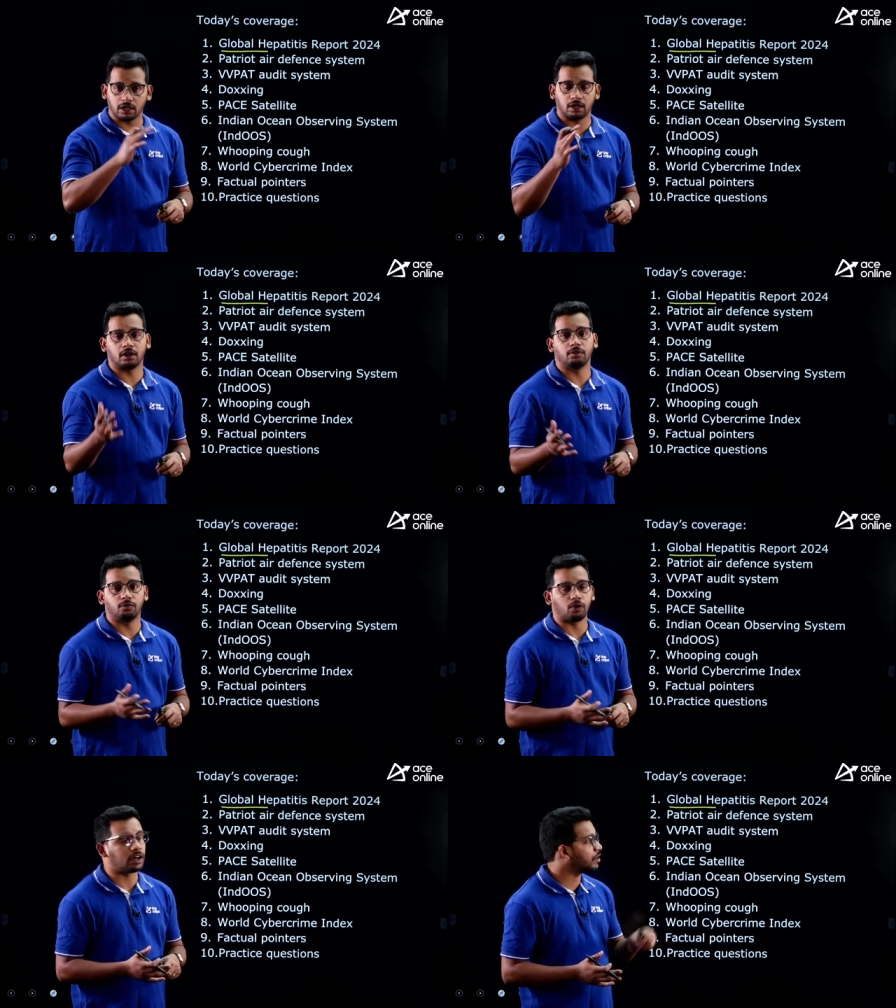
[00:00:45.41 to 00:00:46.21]
uh,
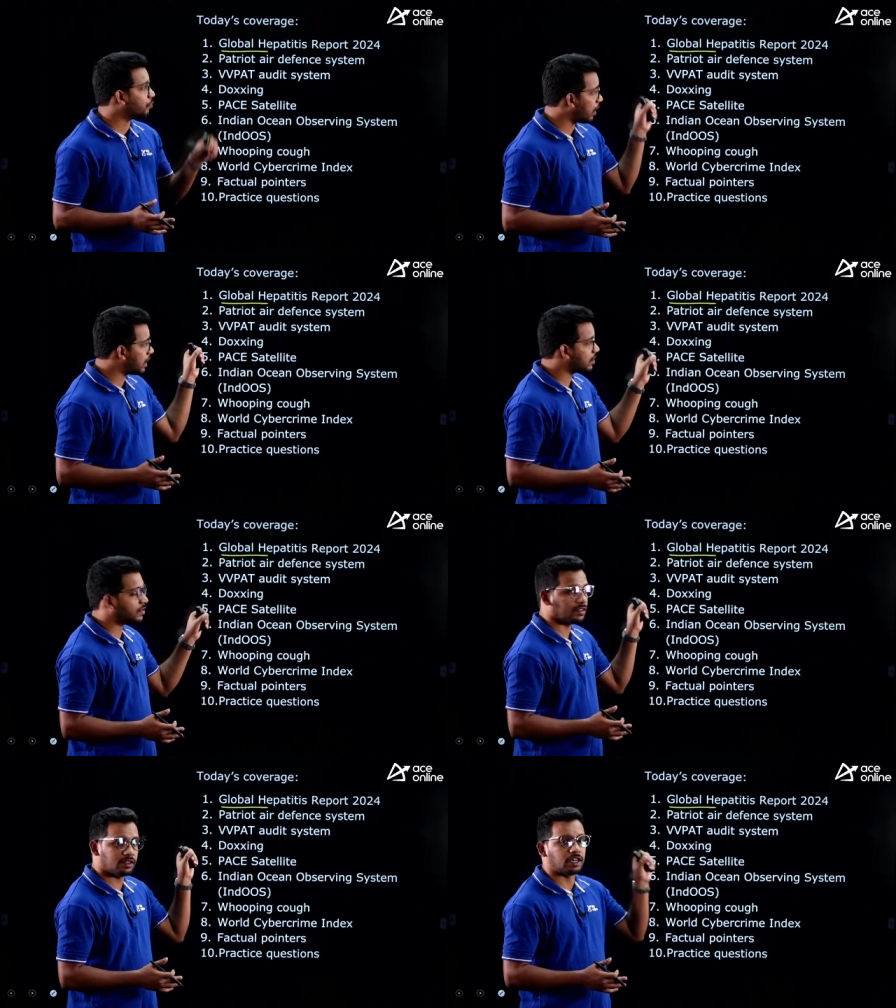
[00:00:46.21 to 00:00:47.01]
what is the
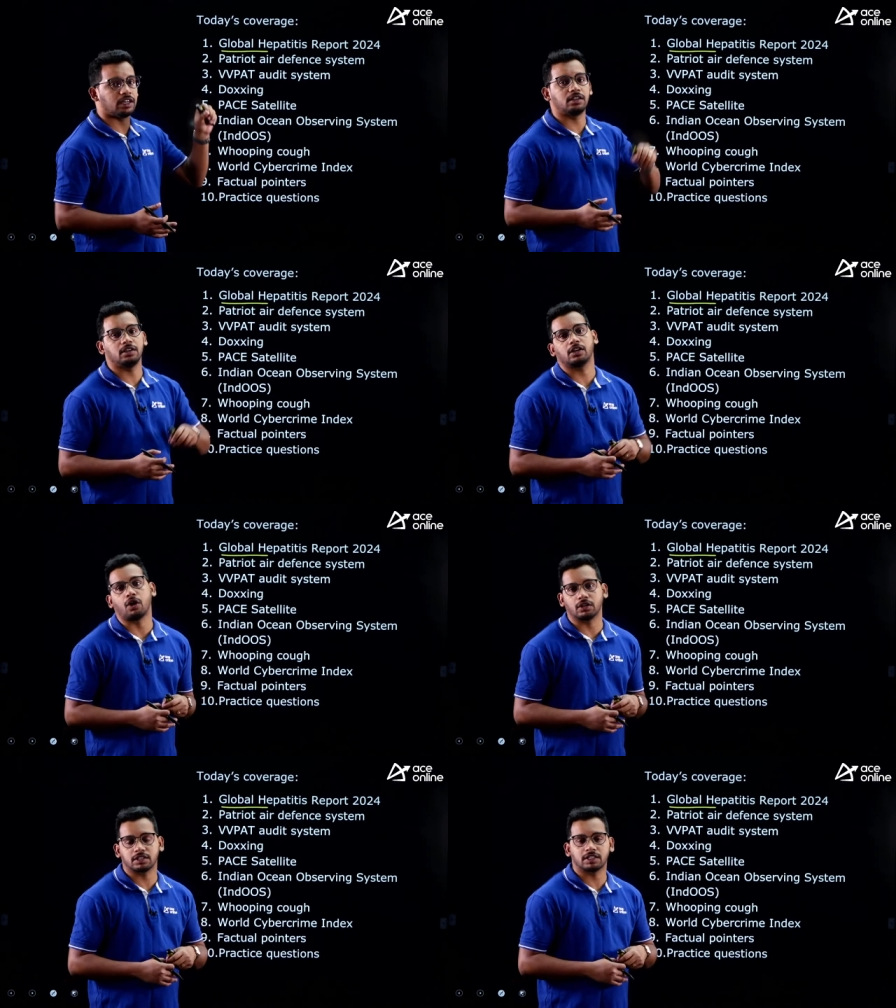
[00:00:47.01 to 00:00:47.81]
virus that it
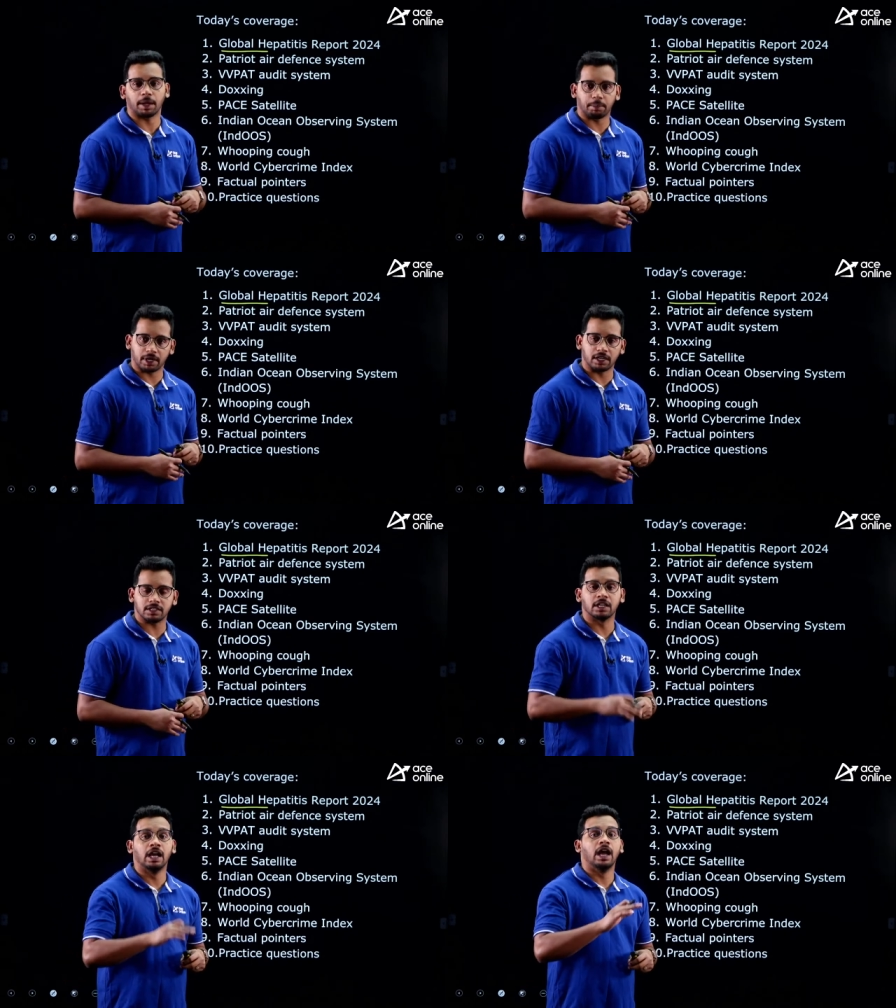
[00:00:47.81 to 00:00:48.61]
causes the hepatitis